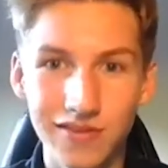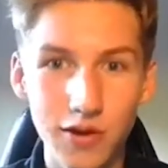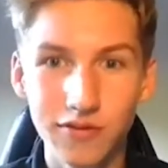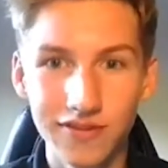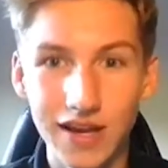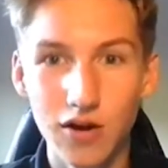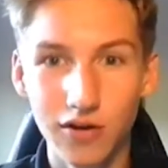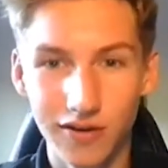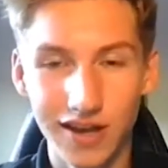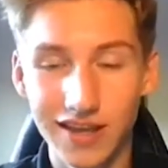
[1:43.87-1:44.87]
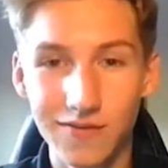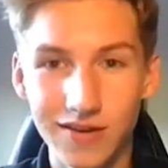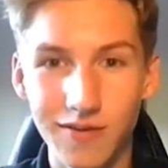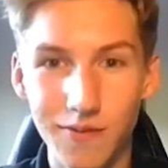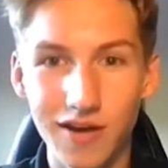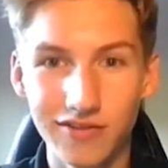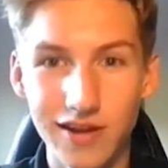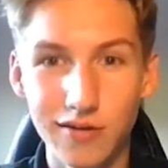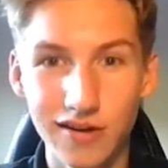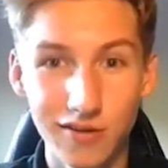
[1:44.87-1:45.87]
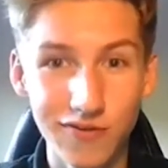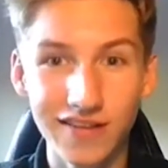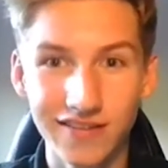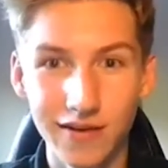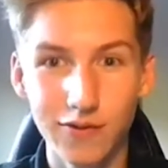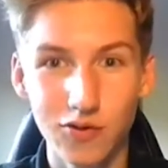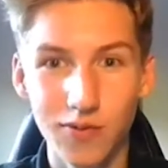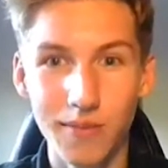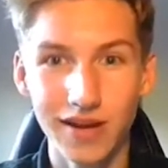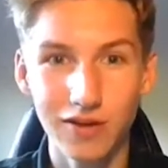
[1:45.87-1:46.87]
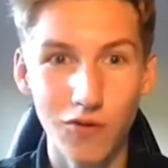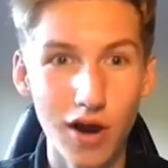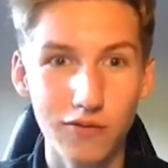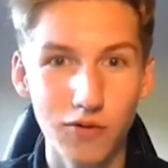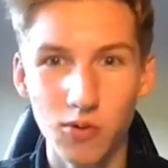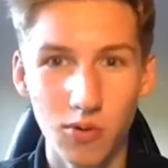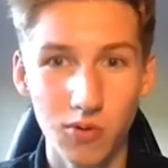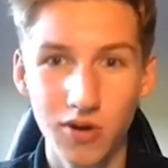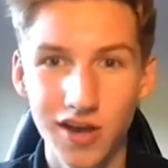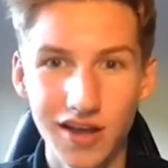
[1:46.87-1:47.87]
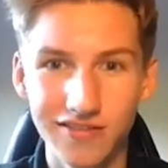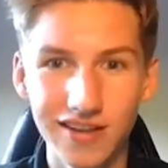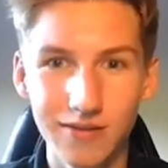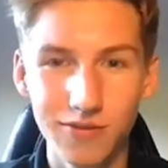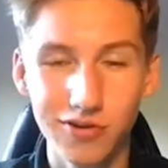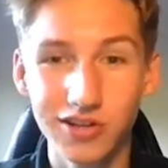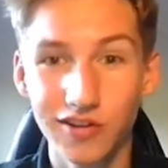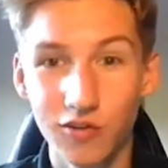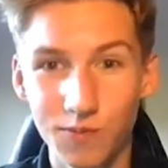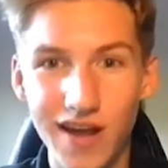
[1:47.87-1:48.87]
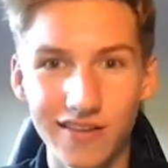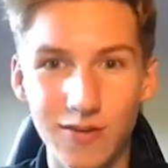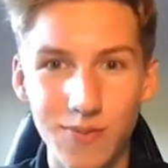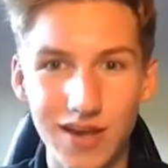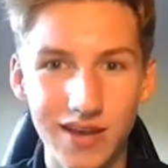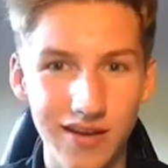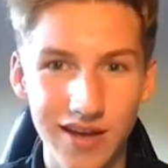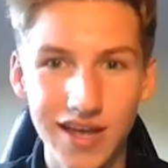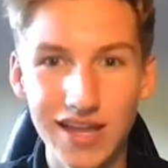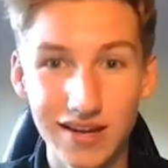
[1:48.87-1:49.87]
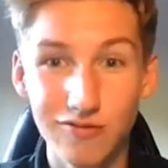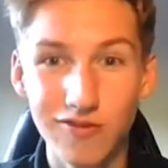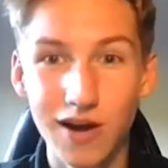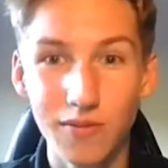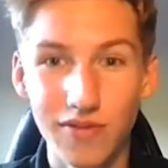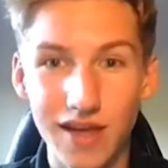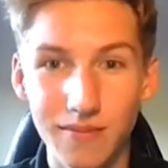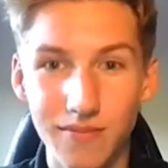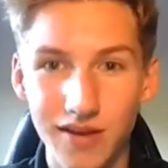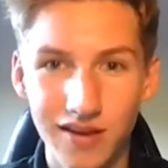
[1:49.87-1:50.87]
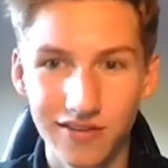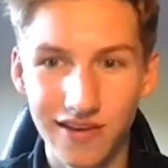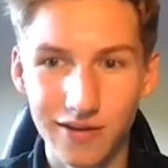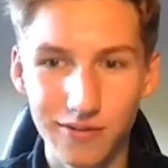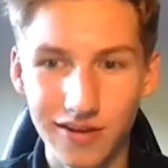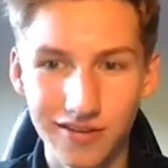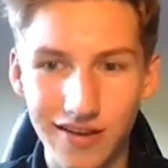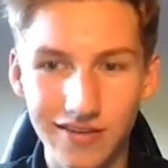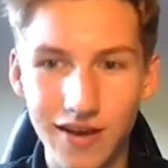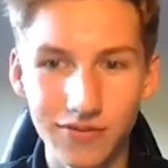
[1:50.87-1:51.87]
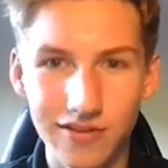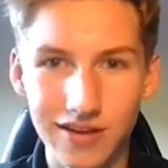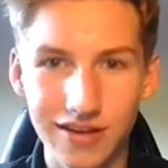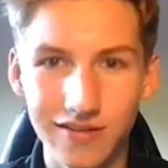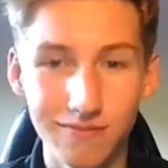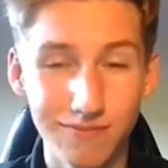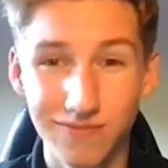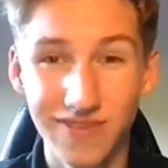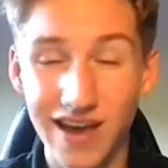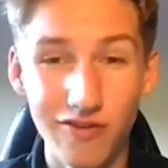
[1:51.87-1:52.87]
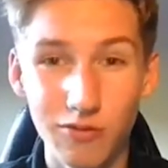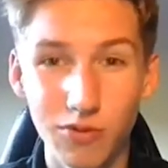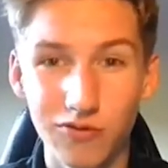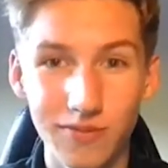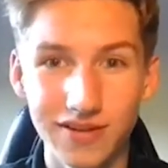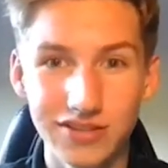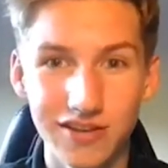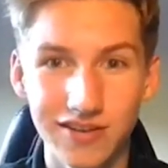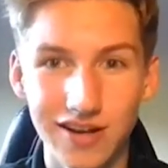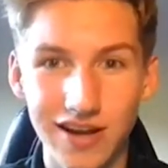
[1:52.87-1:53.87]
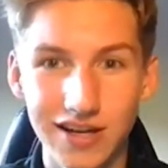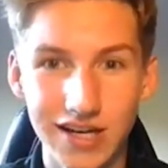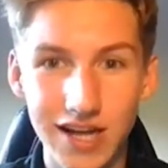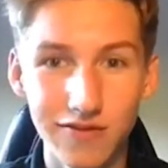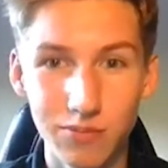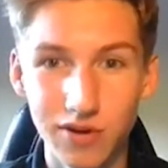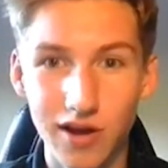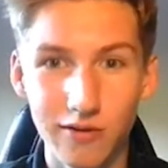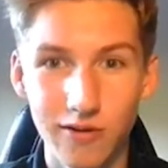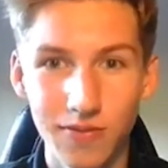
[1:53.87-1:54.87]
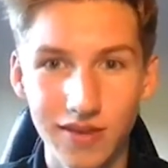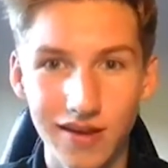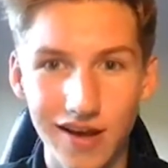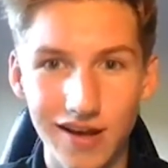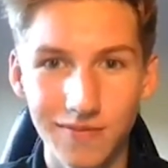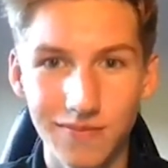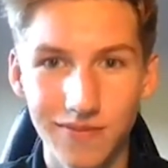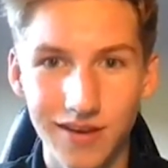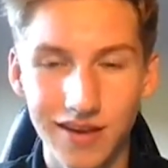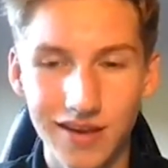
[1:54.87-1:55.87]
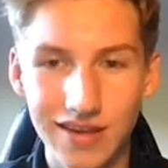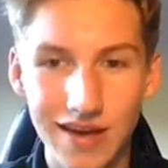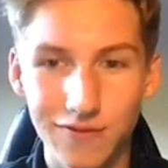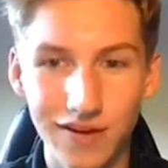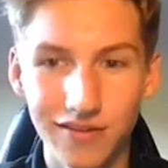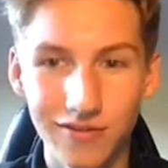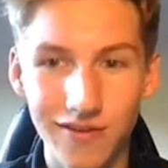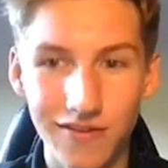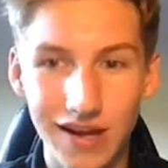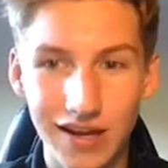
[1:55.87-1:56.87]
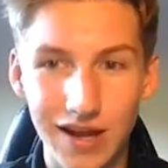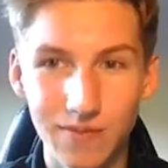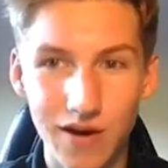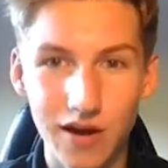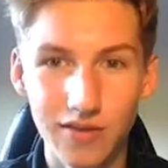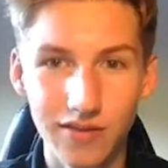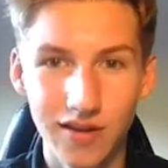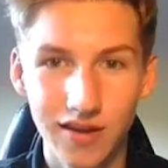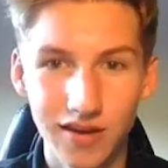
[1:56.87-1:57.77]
losing De Jong and keeping him at Barcelona, the fact he's going to a Premier League rival or a team who you'd expect to be in and around them. So it's absolutely terrible for Manchester United. Another blow. Things around that club aren't